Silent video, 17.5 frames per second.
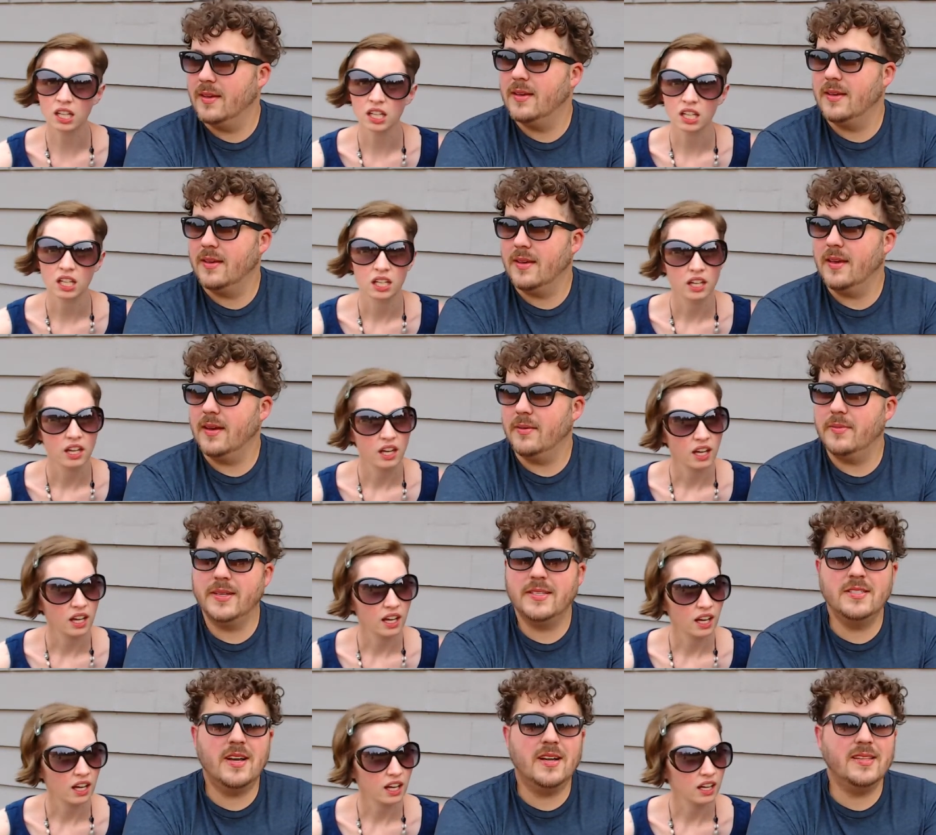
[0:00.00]
Speaker 1: Yep,
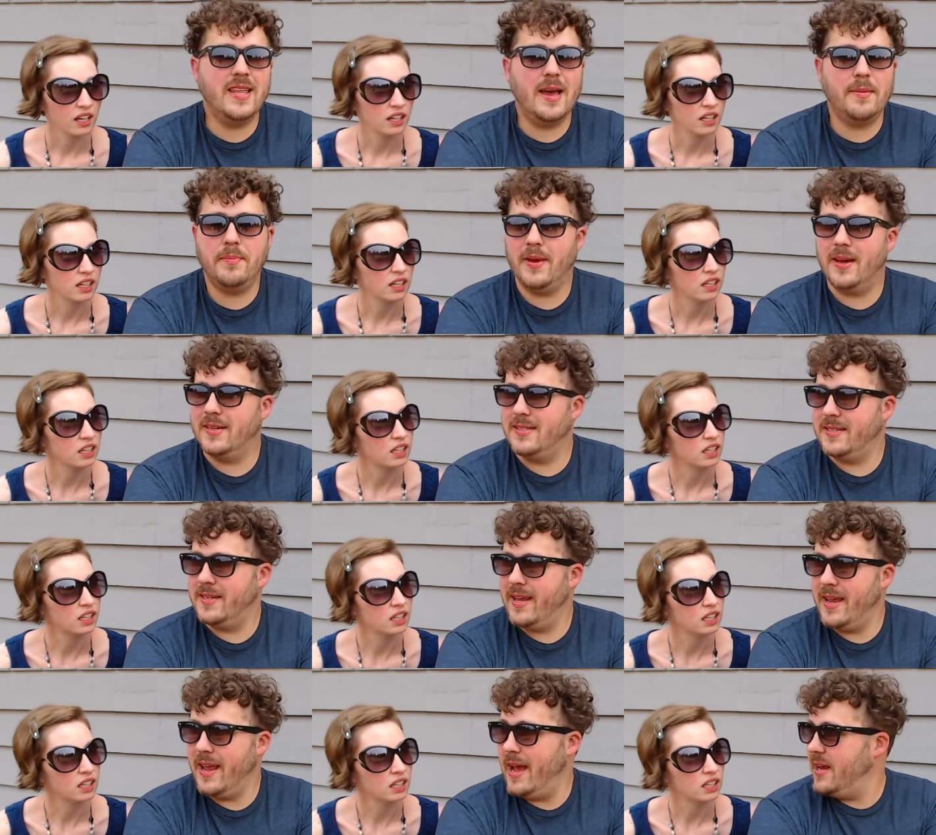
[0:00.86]
it's not that bad
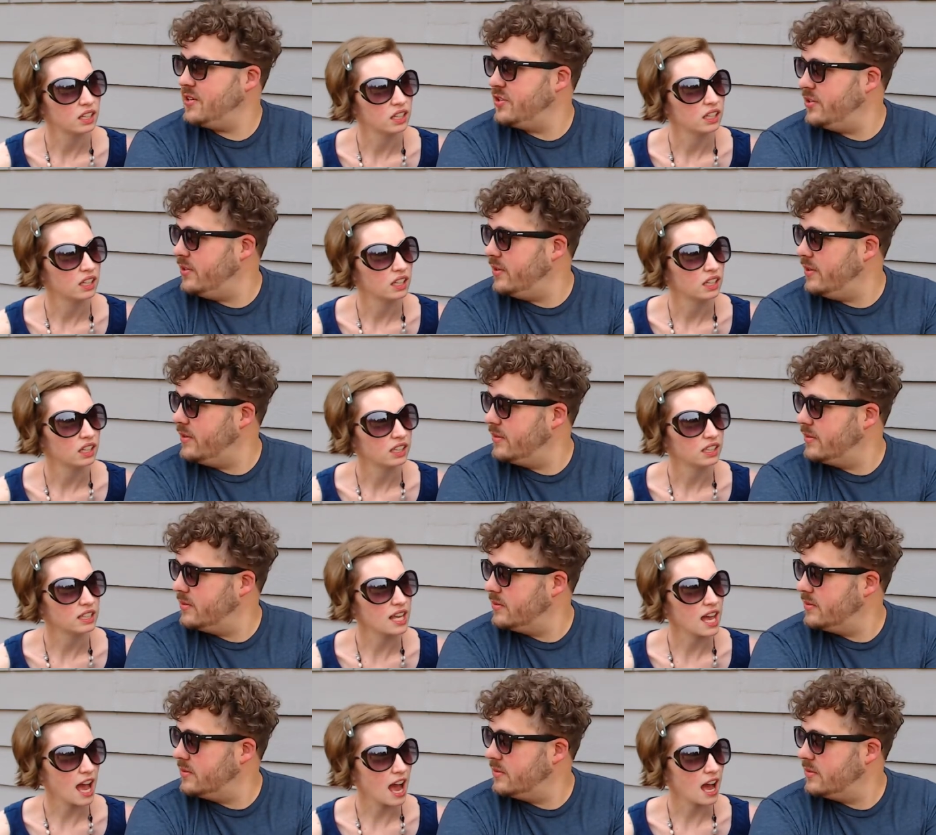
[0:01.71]
today actually.
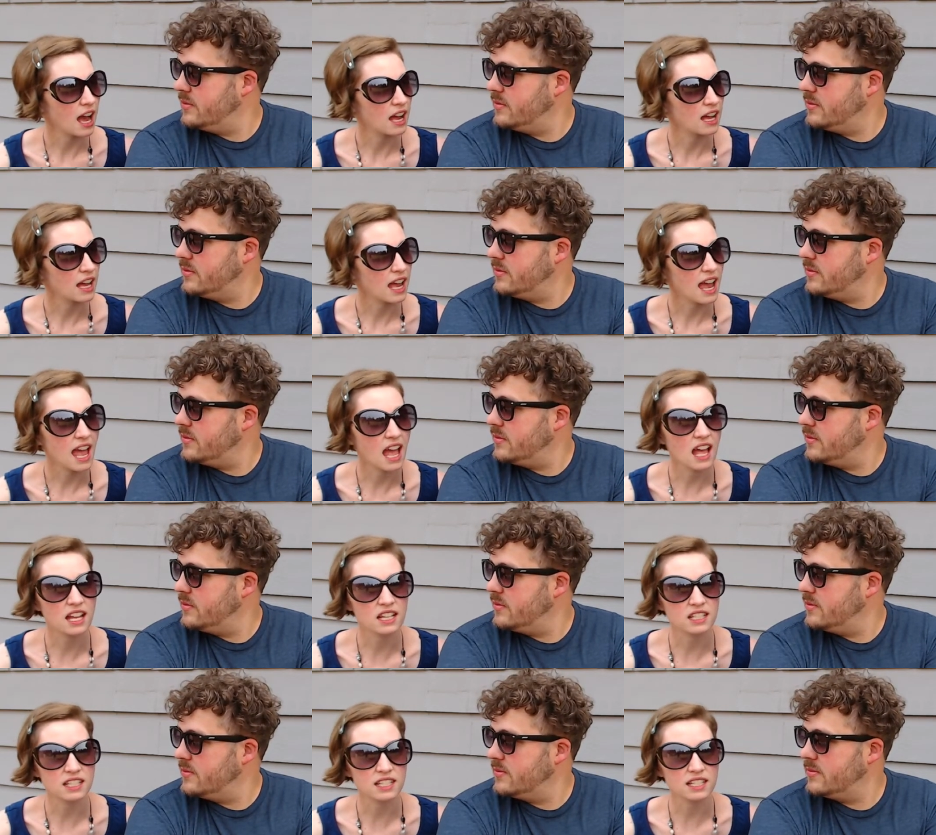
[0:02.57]
Speaker 2: Yeah,
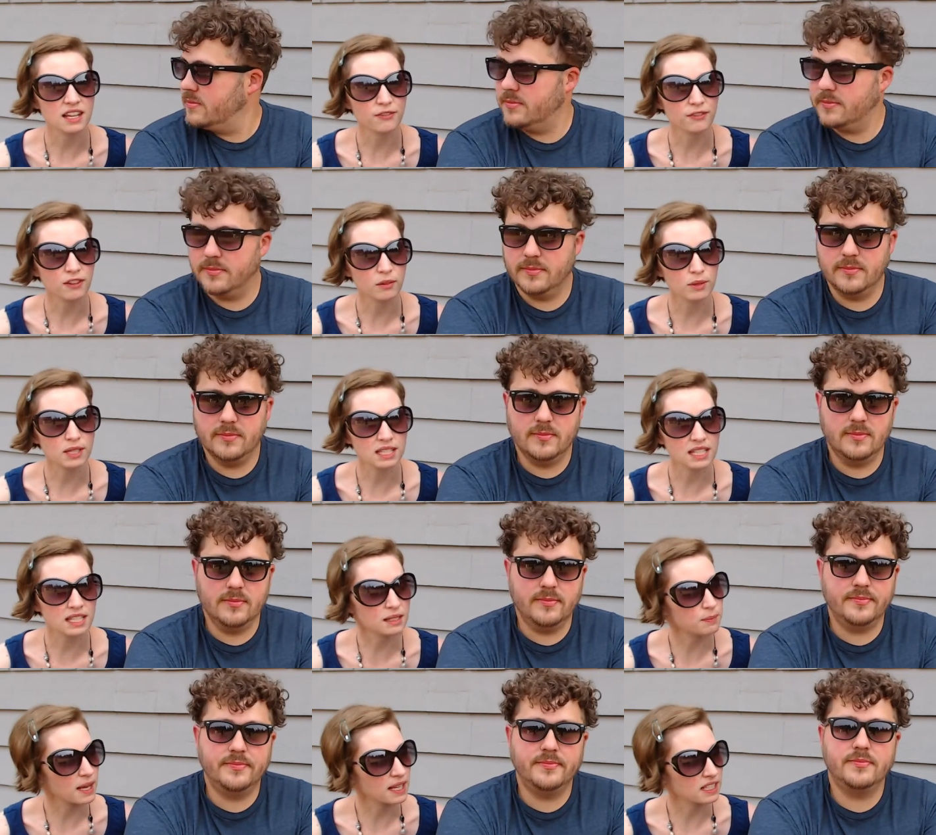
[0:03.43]
and it definitely wasn't
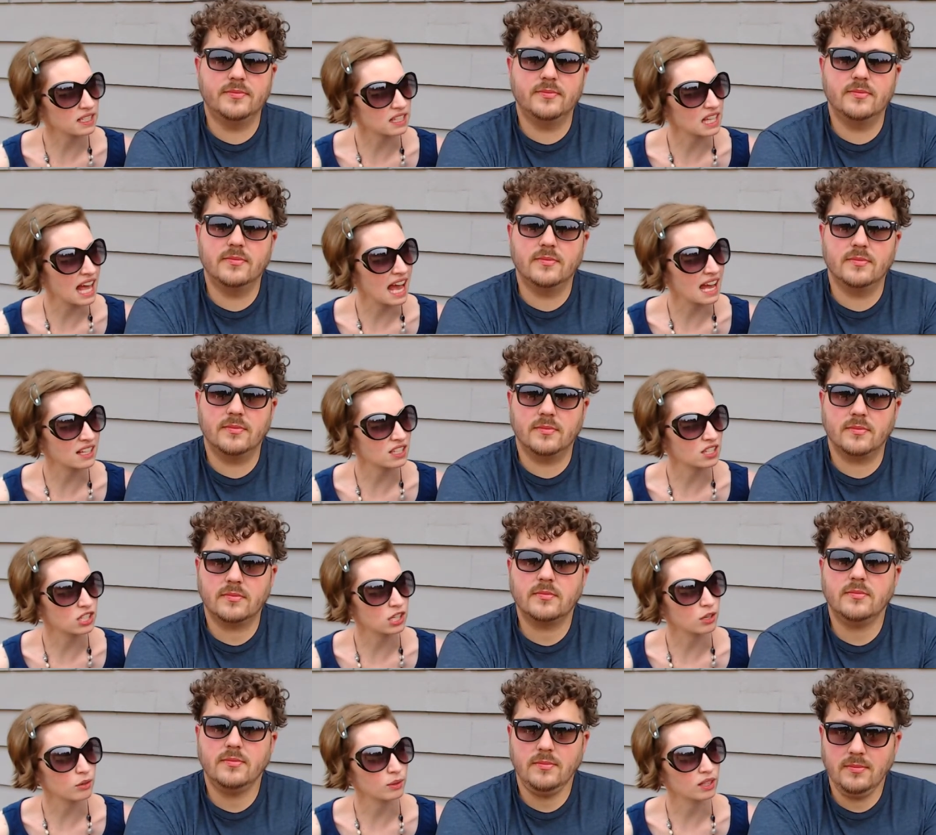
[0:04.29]
as bad as
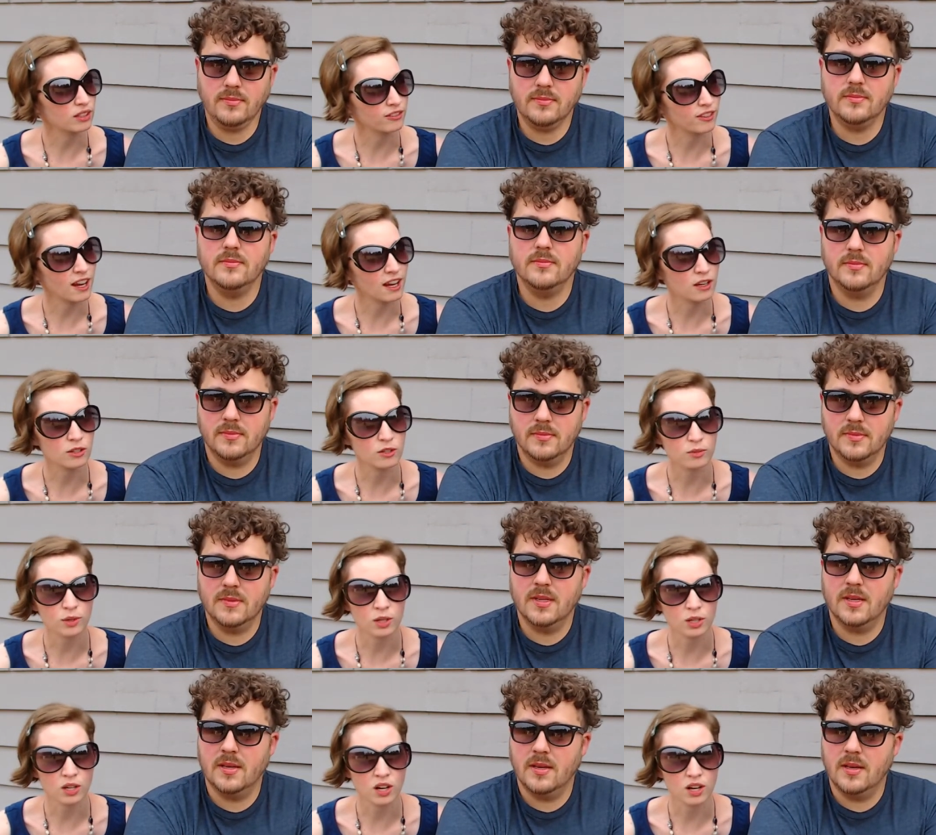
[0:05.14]
last year when the fires
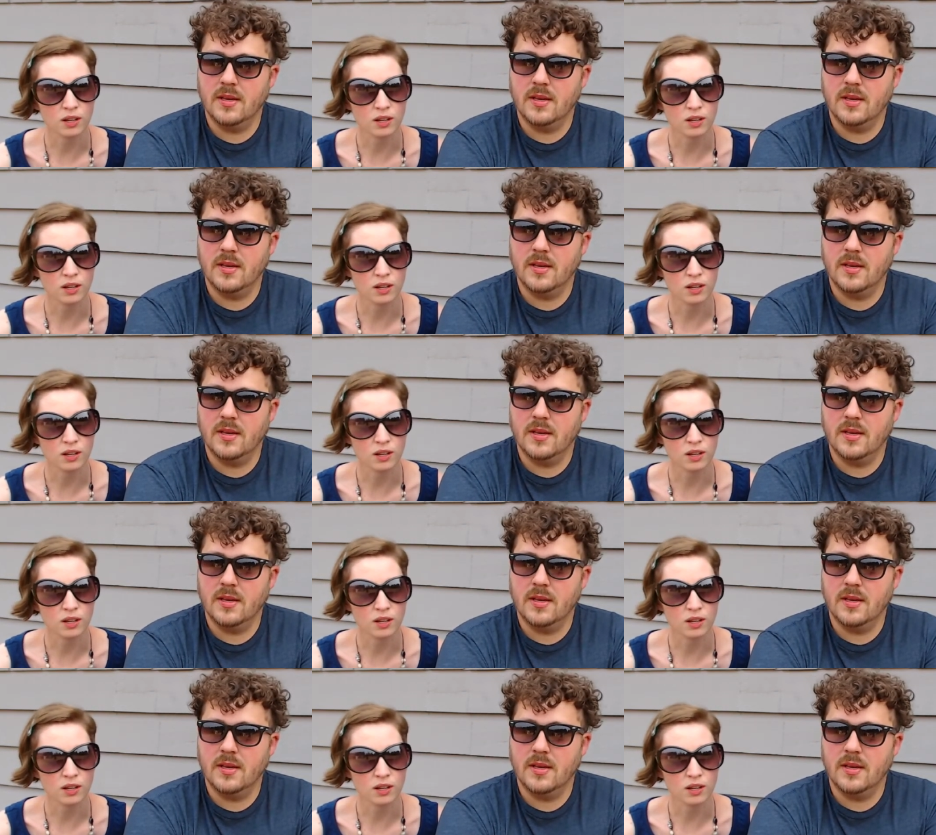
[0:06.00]
were all